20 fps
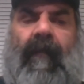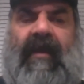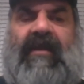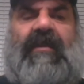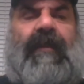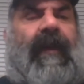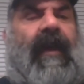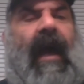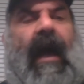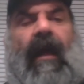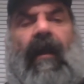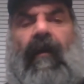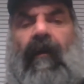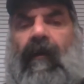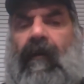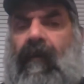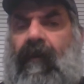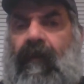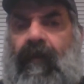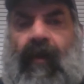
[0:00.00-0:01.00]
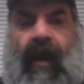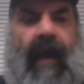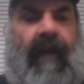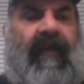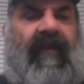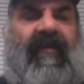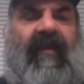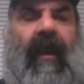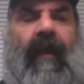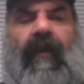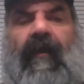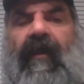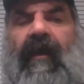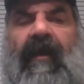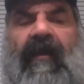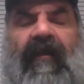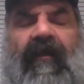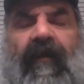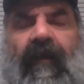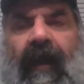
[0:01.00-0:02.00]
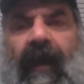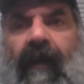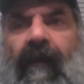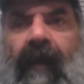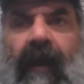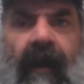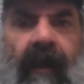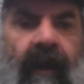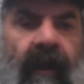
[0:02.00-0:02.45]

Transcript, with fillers: Mitch McConnell, prime example of the extreme.